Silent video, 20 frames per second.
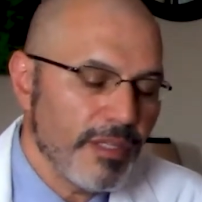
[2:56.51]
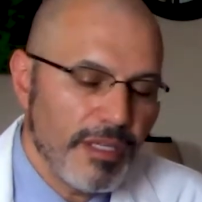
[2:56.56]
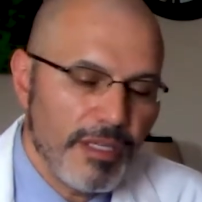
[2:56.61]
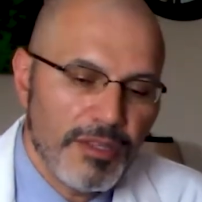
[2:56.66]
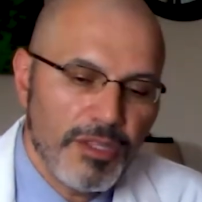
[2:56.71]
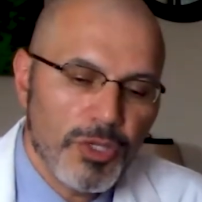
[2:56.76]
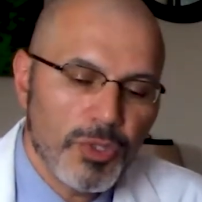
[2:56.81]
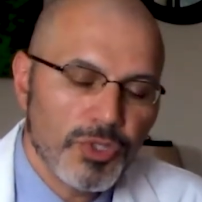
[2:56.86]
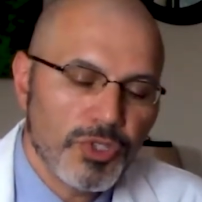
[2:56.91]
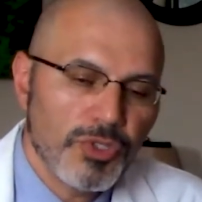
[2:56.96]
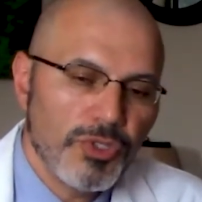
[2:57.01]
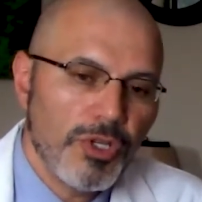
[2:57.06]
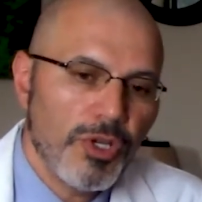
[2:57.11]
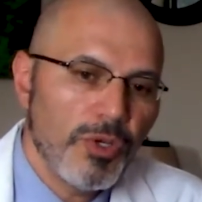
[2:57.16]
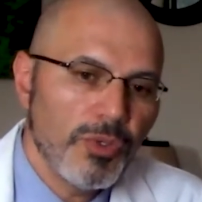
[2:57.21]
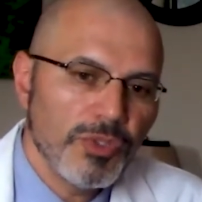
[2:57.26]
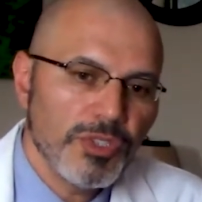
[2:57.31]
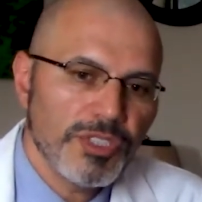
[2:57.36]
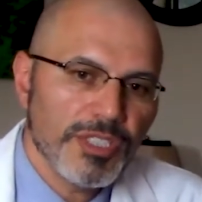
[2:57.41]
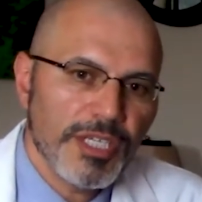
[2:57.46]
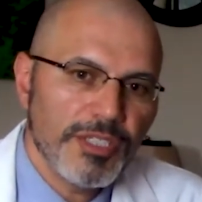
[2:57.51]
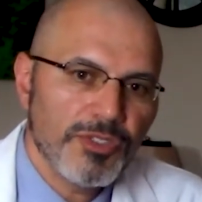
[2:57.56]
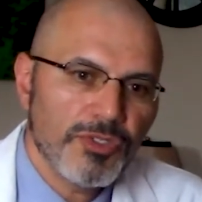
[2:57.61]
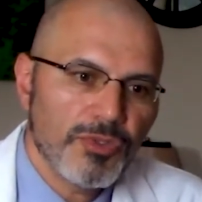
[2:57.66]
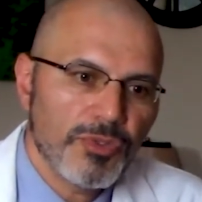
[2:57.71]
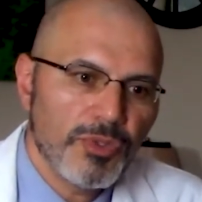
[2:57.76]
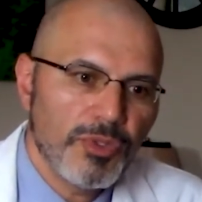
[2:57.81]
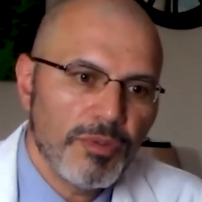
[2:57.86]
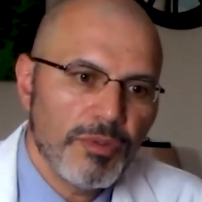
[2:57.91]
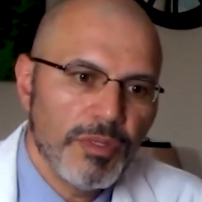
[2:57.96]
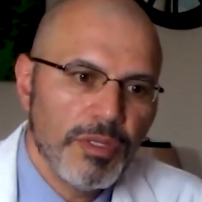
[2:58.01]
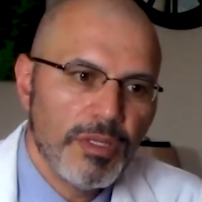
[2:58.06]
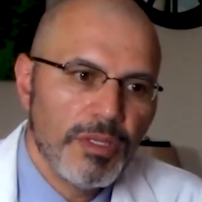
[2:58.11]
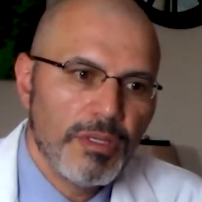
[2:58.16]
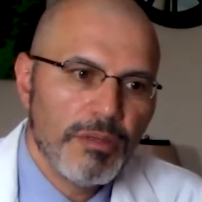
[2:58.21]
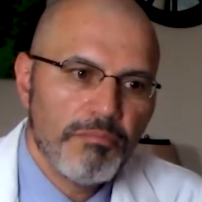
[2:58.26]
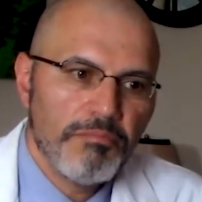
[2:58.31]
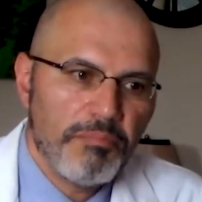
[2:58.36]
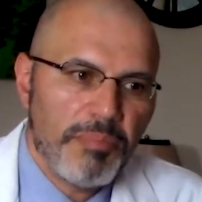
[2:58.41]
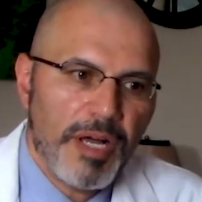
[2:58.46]
And there's no central
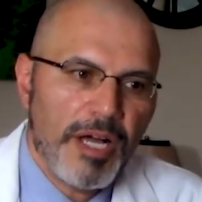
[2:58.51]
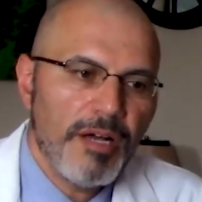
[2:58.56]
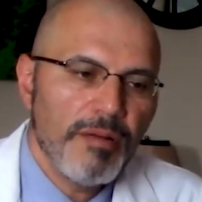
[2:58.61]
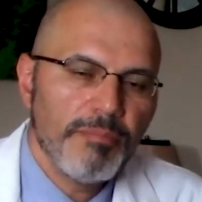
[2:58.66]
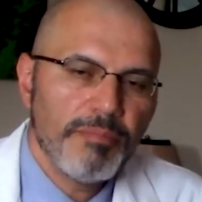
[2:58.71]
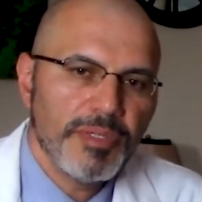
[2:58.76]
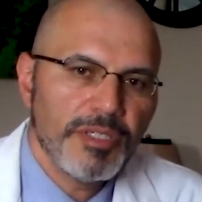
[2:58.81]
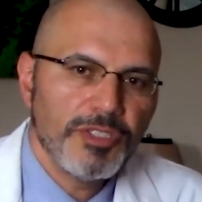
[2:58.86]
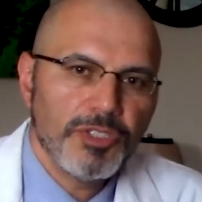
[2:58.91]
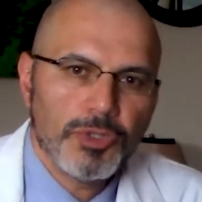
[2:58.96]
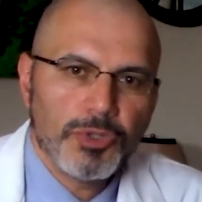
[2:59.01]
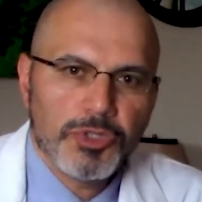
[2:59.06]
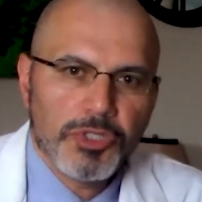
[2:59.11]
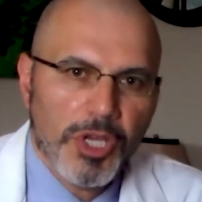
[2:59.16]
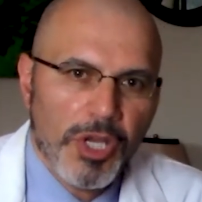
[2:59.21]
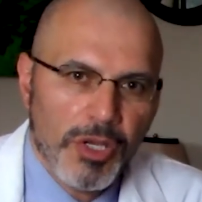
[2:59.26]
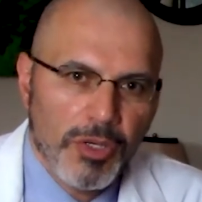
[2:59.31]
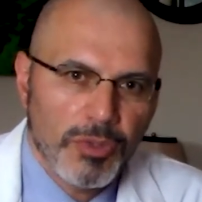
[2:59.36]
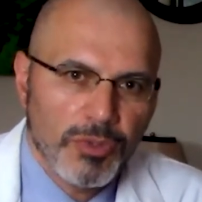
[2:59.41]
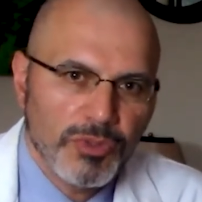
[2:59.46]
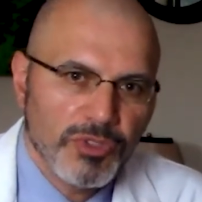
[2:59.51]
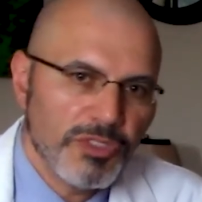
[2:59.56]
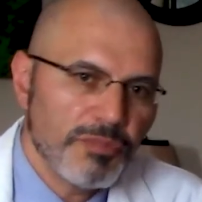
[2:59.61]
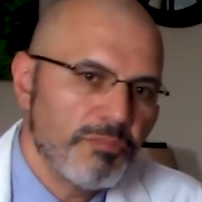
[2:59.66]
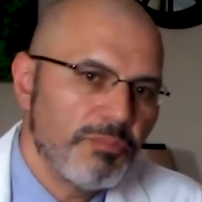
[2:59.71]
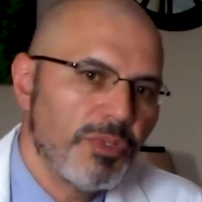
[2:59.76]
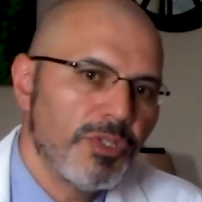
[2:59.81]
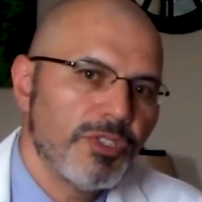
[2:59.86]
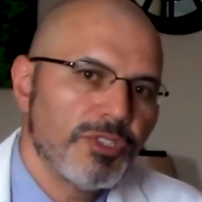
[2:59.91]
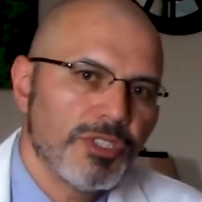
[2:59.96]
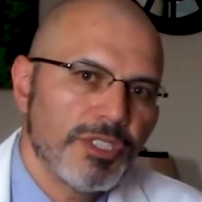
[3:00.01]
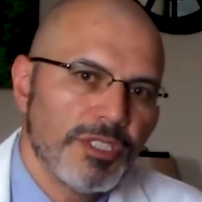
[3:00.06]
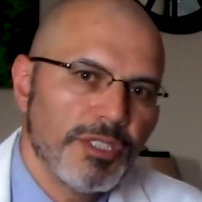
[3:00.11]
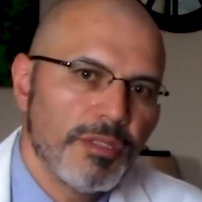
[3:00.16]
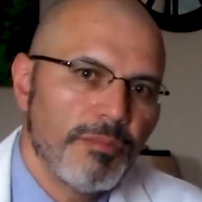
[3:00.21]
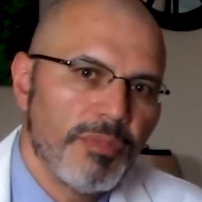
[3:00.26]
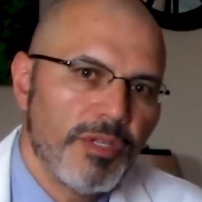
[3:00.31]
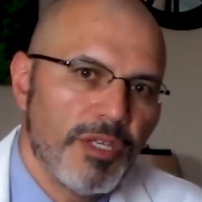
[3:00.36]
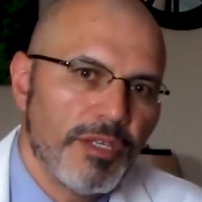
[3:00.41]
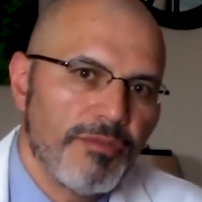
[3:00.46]
pump in your toes pushing
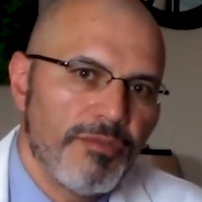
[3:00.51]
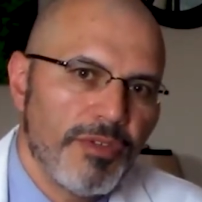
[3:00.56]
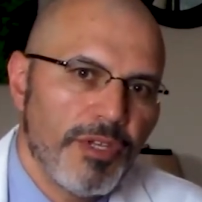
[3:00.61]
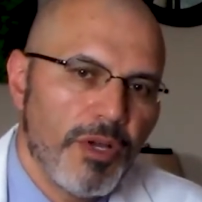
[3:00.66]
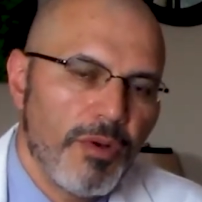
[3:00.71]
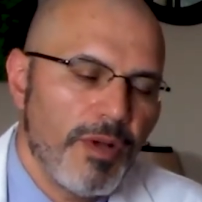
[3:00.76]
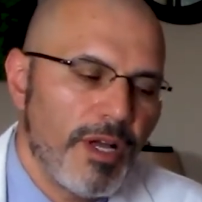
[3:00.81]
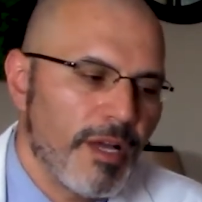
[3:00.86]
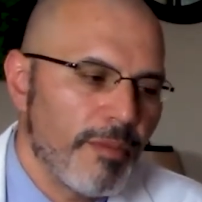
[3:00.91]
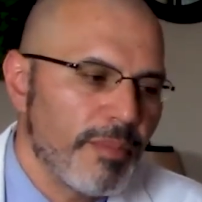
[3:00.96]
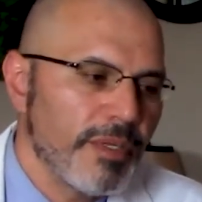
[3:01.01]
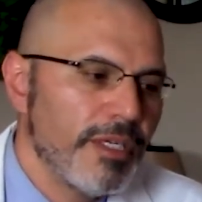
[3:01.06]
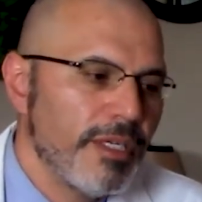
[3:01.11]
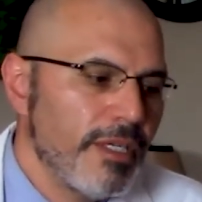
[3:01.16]
the blood flow up.